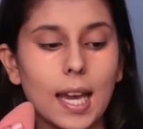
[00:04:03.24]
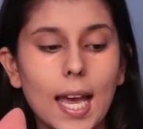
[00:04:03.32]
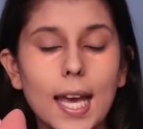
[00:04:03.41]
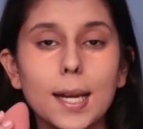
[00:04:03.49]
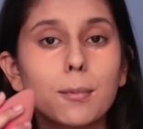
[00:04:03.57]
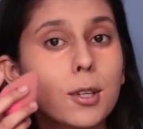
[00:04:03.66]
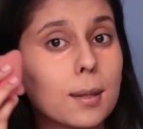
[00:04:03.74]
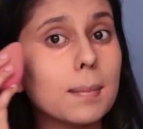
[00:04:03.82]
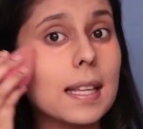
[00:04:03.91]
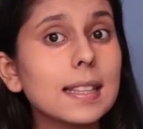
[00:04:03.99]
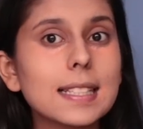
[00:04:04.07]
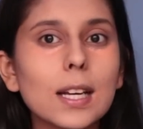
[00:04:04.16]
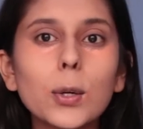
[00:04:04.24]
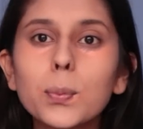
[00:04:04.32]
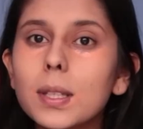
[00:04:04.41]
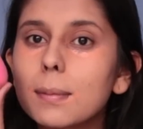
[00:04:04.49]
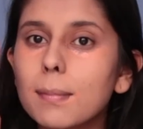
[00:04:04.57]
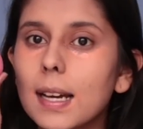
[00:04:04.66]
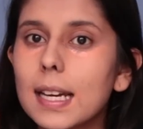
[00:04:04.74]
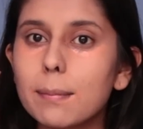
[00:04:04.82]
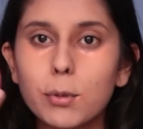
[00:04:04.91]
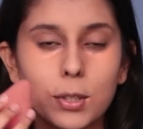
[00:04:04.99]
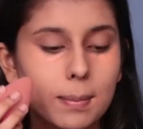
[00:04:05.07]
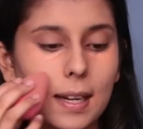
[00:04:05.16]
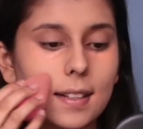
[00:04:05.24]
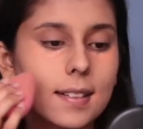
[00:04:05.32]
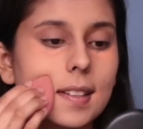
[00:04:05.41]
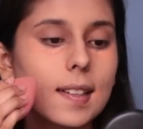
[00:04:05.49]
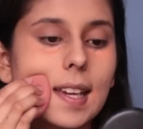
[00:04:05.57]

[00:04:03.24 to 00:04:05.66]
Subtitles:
And I'm going to blend this out with my beauty blender